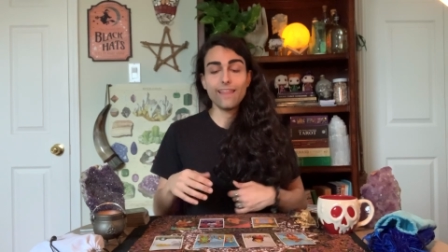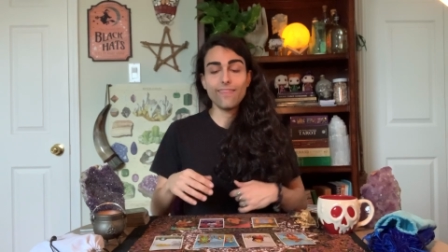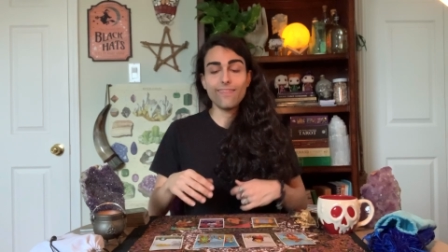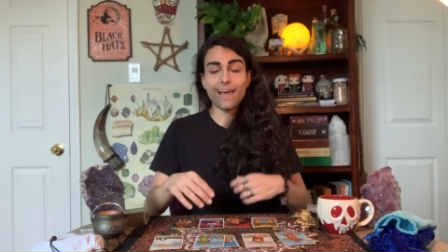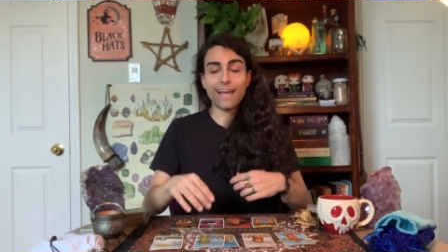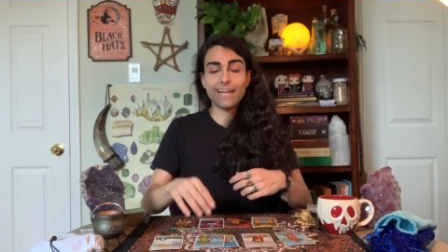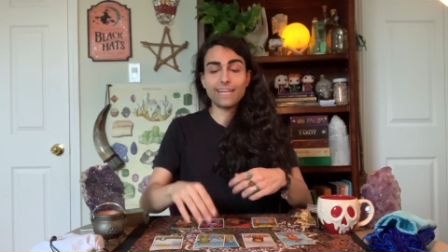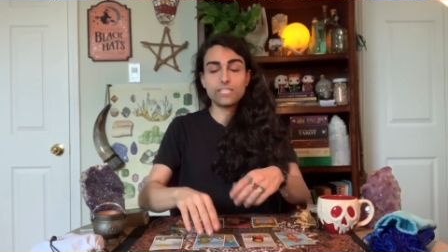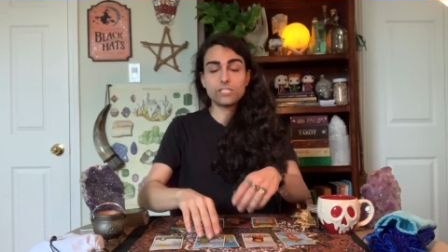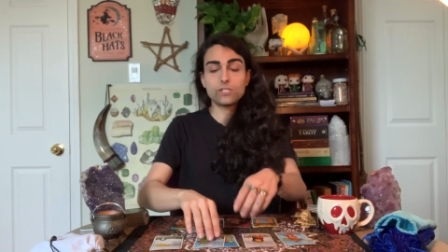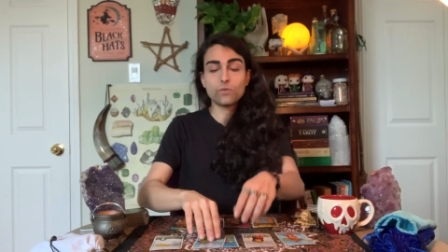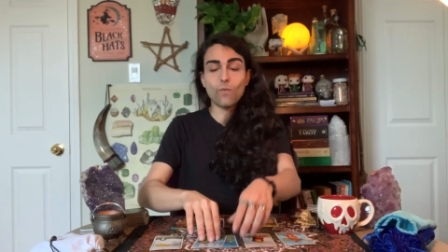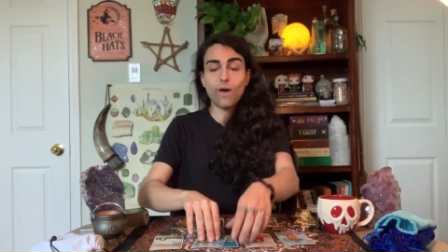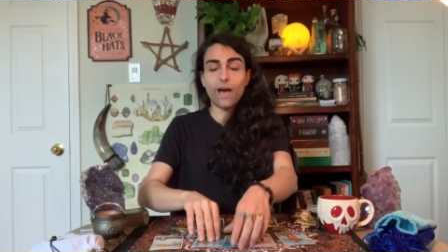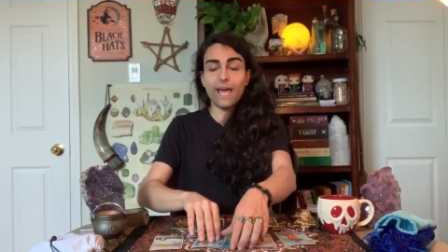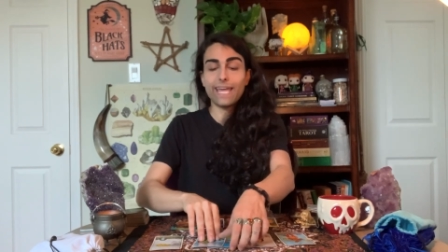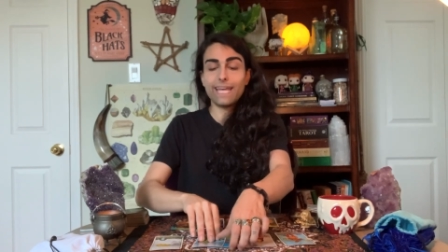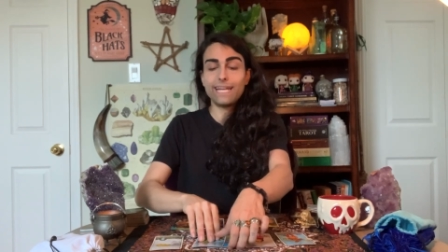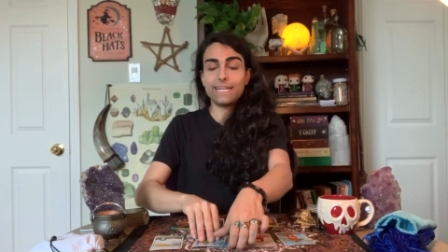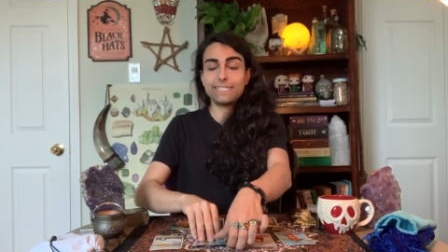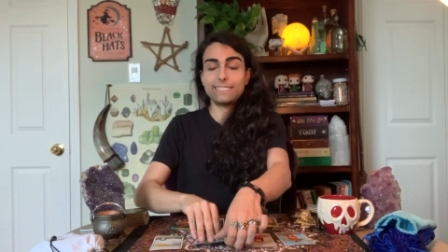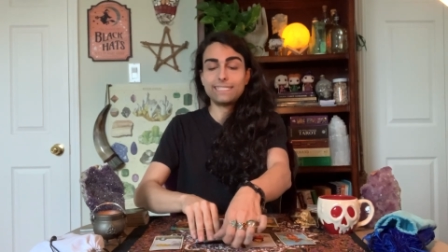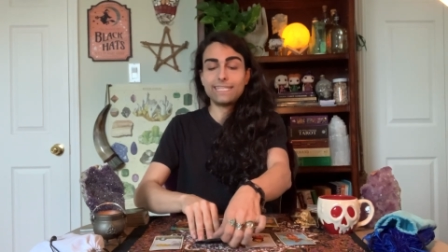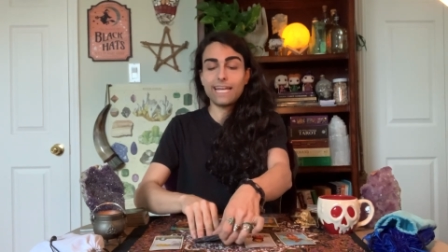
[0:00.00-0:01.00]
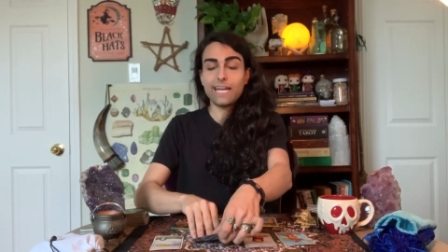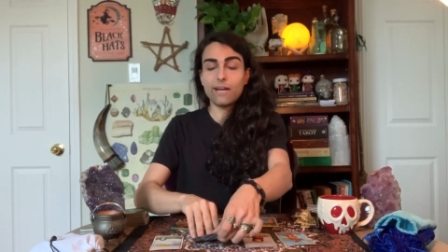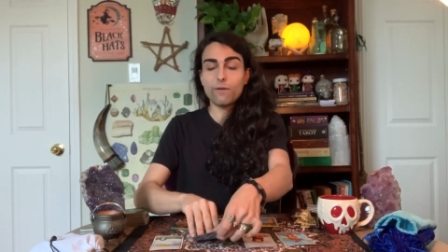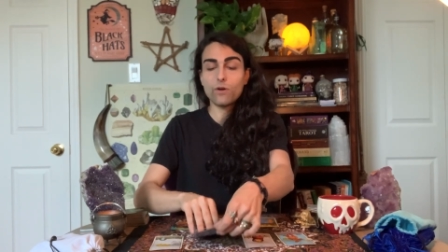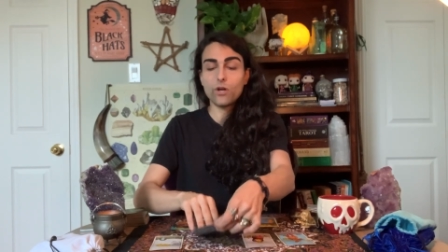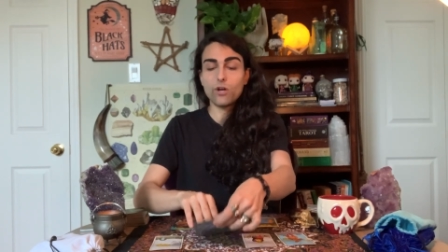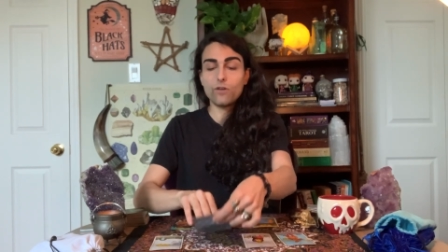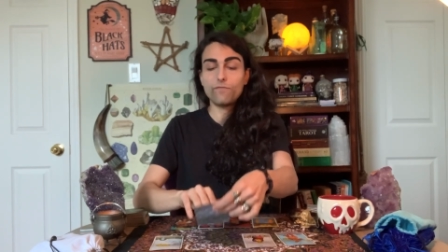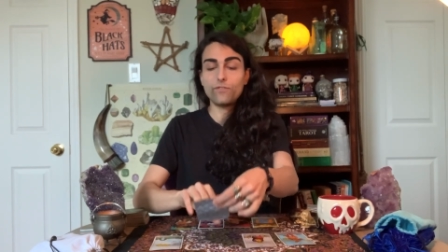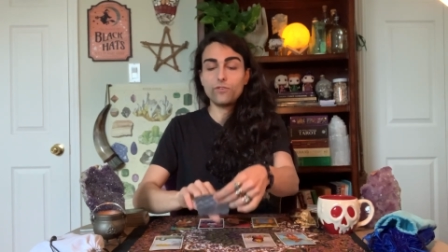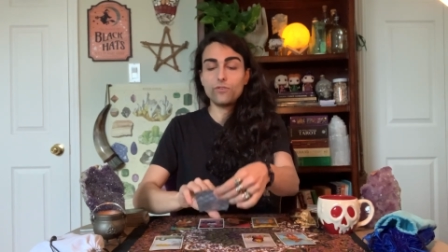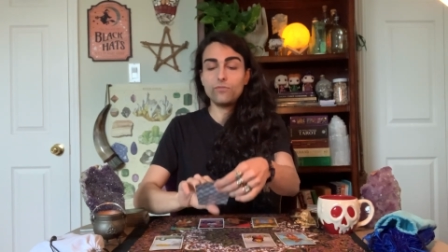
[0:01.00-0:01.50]
That is why in
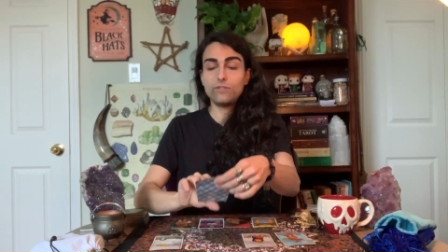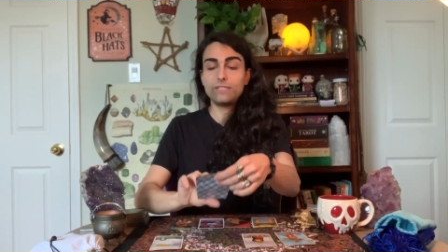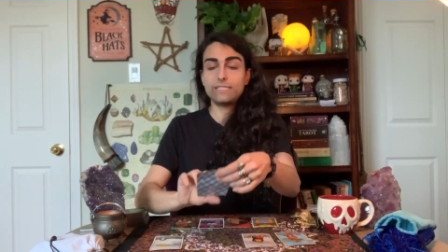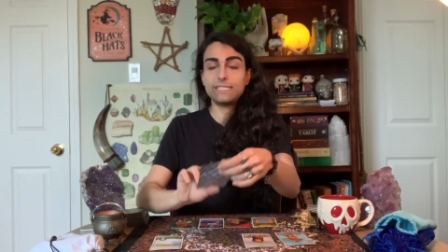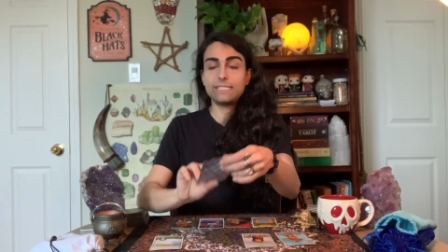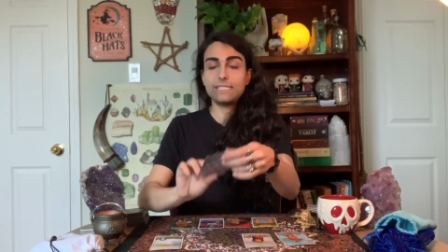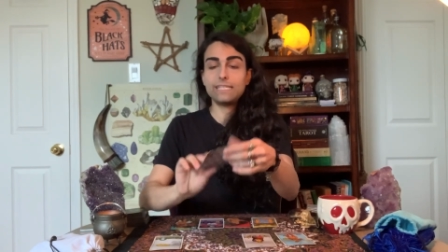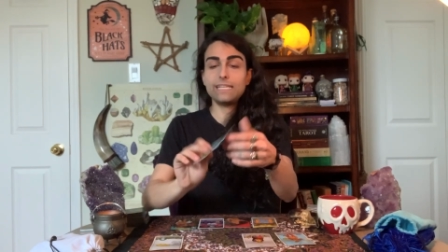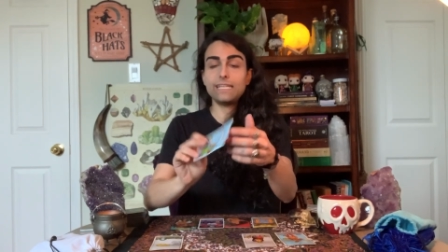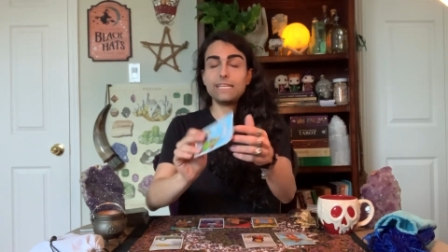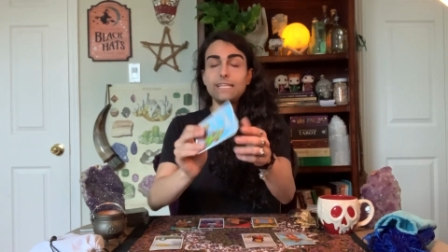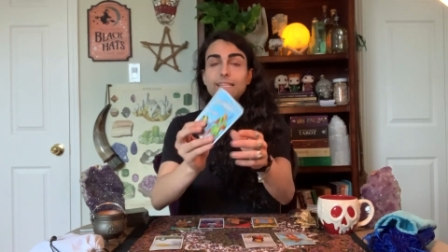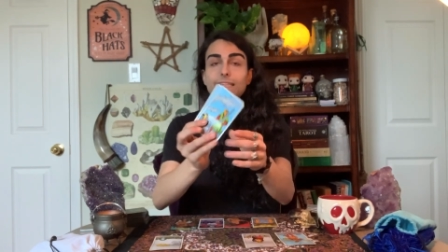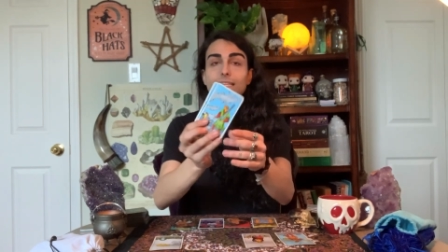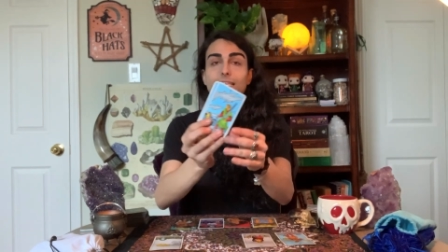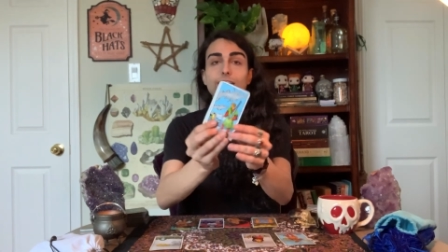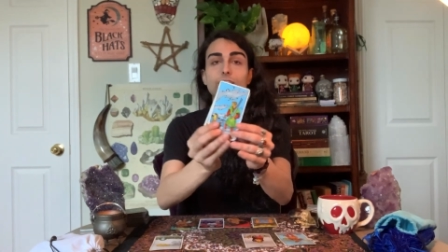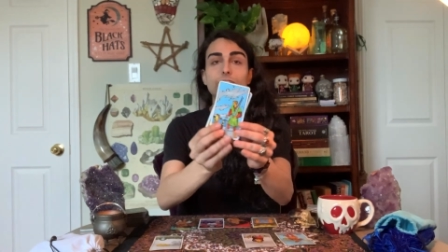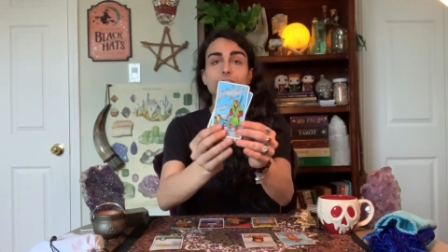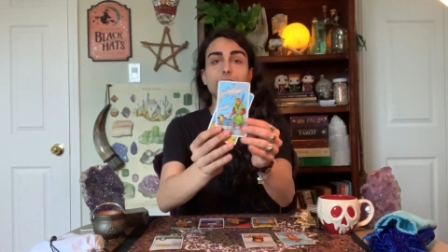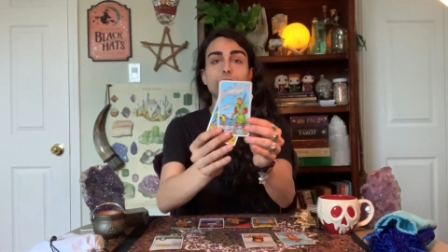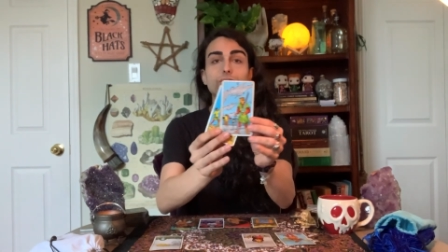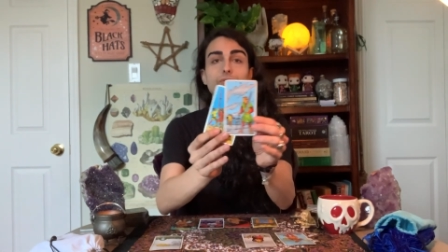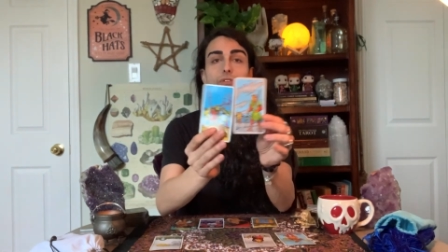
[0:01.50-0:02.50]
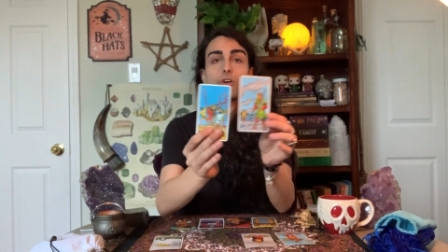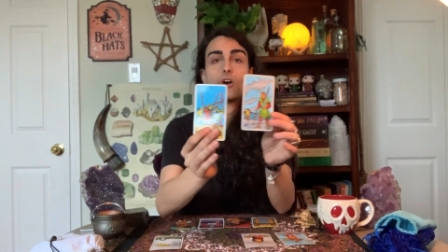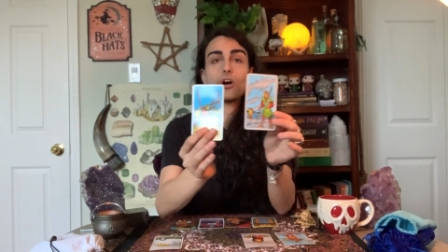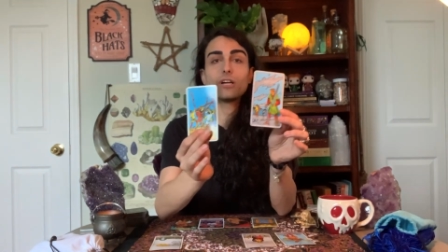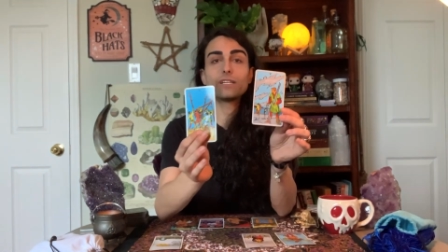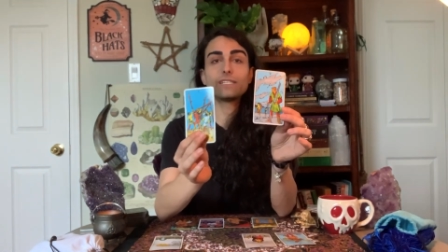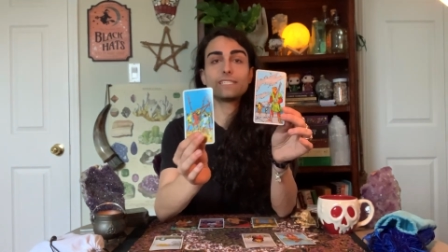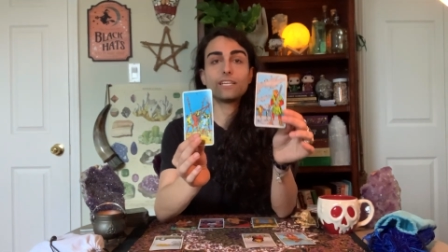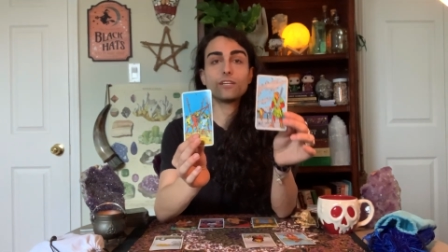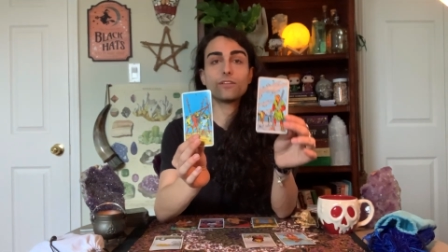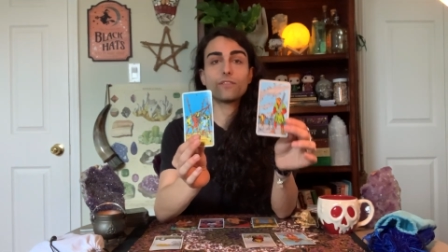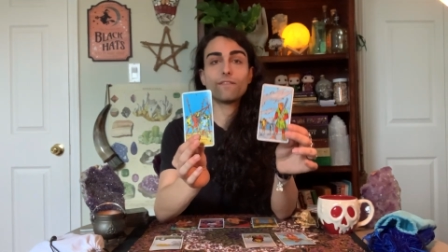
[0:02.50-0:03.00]
tarot, if you see these 2
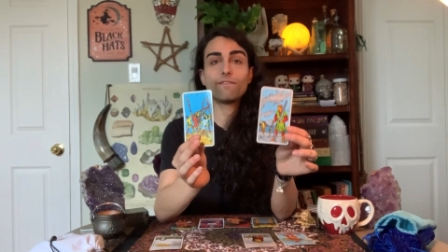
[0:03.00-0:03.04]
cards here,